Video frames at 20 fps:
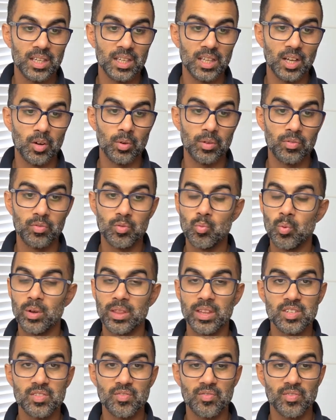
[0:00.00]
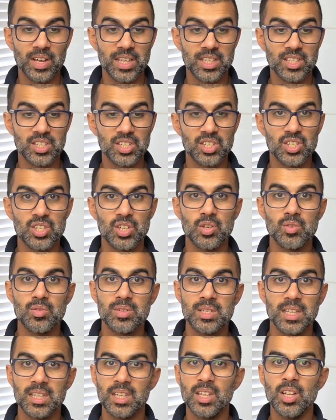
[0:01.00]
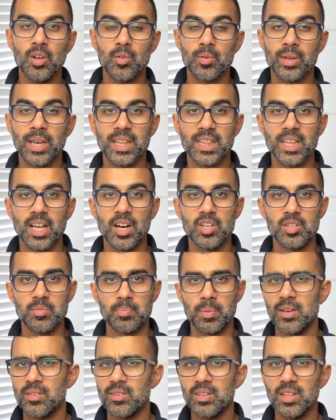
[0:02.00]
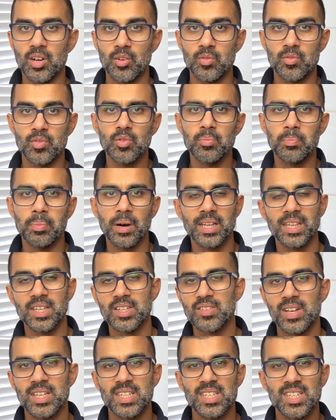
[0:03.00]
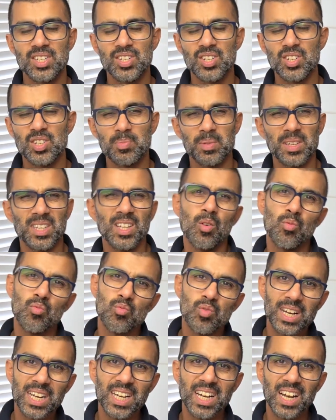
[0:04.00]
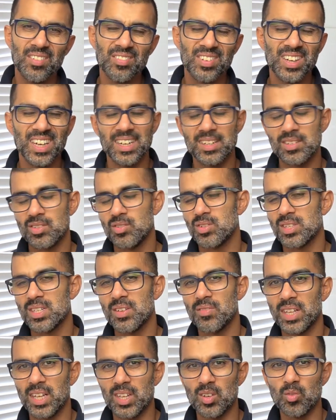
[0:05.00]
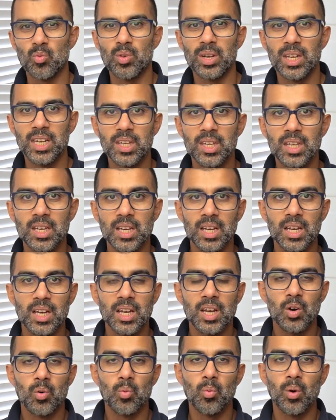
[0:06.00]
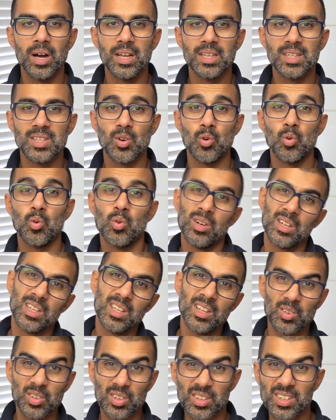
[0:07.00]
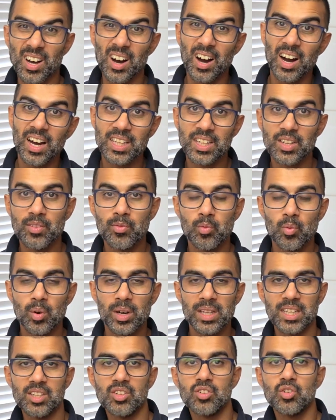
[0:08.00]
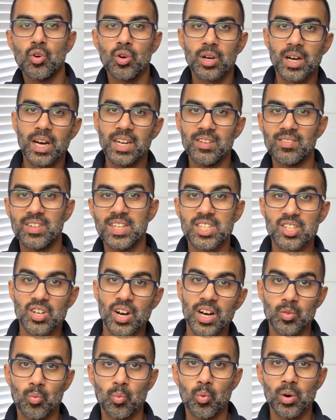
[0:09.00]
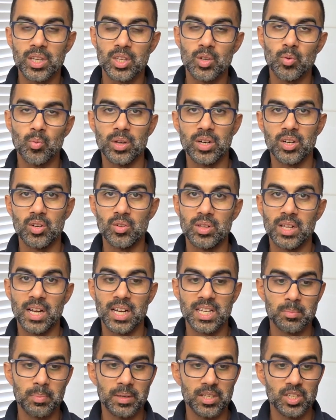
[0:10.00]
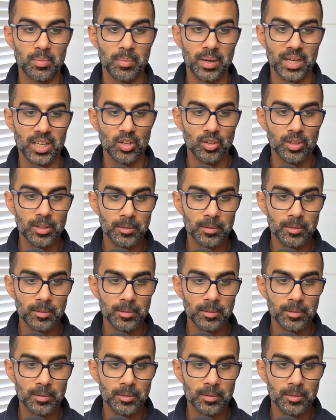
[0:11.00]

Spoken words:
You know, if you want those fancy shoes, then, you know, get those. But, you know, if you're buying those fancy shoes, but you don't really love it and it's not something that you really want, or, you know, you kind of want, then you've got to kind of decide what you want to like spend your money on.